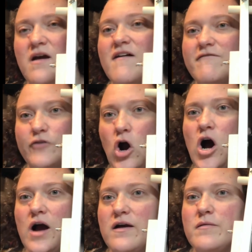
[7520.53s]

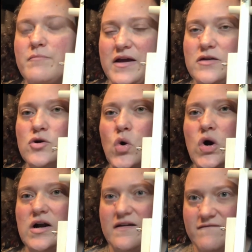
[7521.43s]
frog my
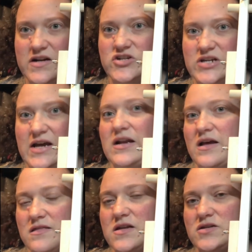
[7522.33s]
unicorn and finish it,
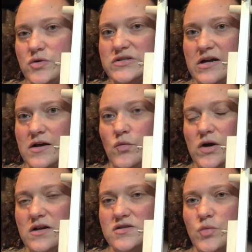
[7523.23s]
and then do a second
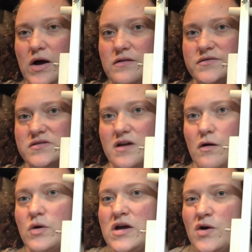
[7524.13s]
one as well. So
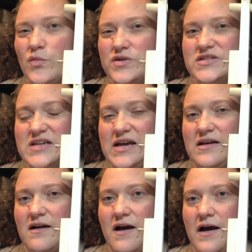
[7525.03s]
we'll see
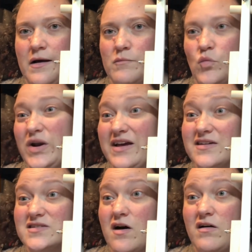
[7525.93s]
when it
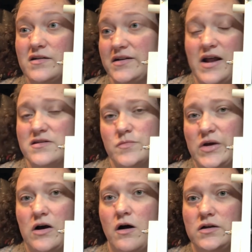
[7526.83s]
gets called. It hasn't been
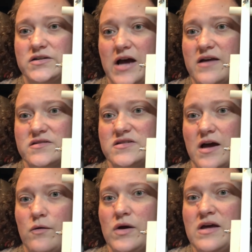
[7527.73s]
called yet,
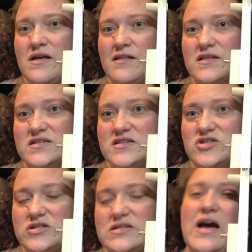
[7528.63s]
so this is
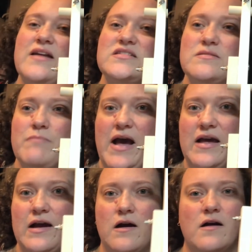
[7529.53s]
just kind of sitting back
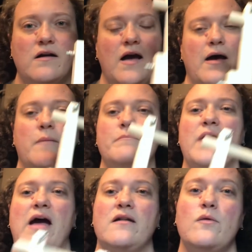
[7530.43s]
here
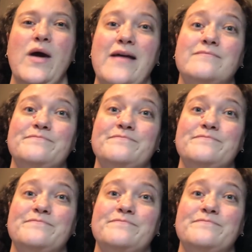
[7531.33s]
out of the way.